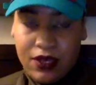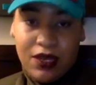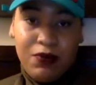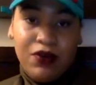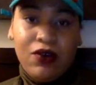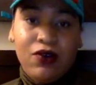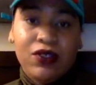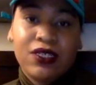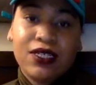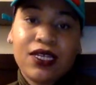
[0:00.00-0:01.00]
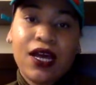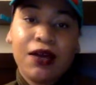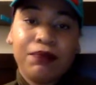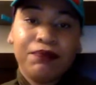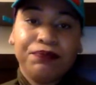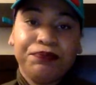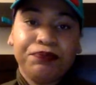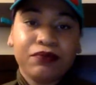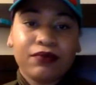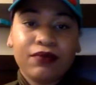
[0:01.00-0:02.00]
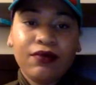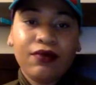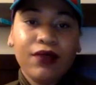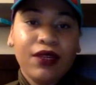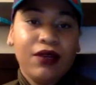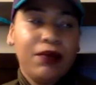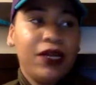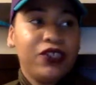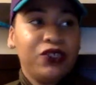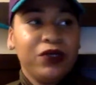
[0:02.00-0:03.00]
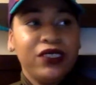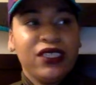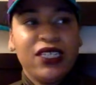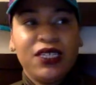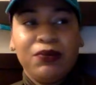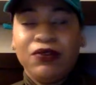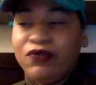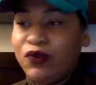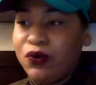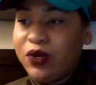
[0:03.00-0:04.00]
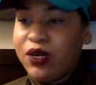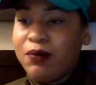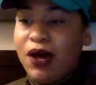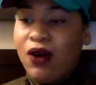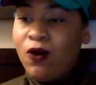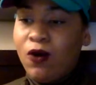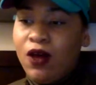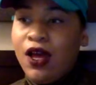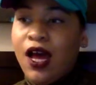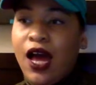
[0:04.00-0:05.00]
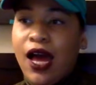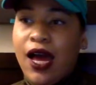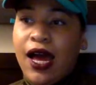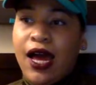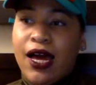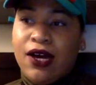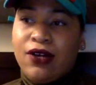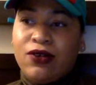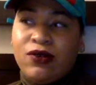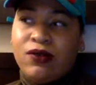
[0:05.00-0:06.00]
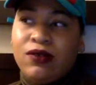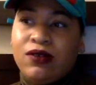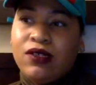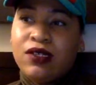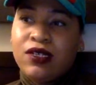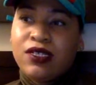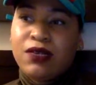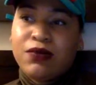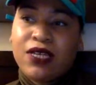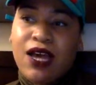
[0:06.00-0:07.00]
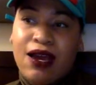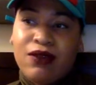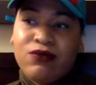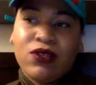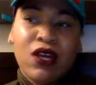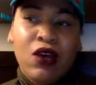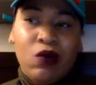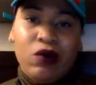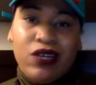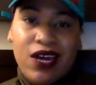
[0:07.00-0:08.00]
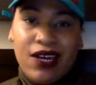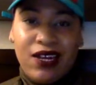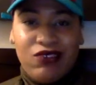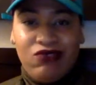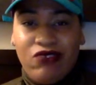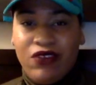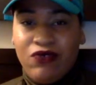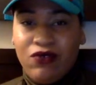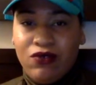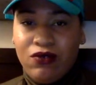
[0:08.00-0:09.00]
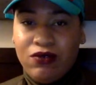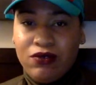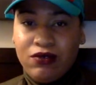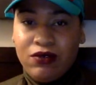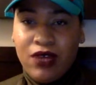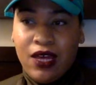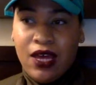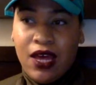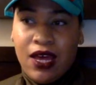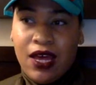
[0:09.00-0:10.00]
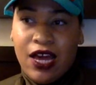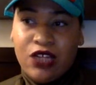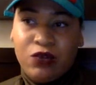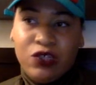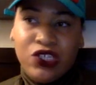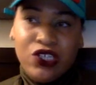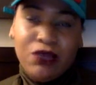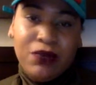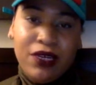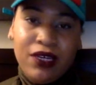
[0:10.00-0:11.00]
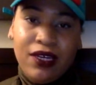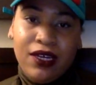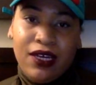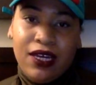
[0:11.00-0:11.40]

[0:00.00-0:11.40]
Keep it going to the top. But I just want to say something real quick about how sometimes we're not as grateful as we should be.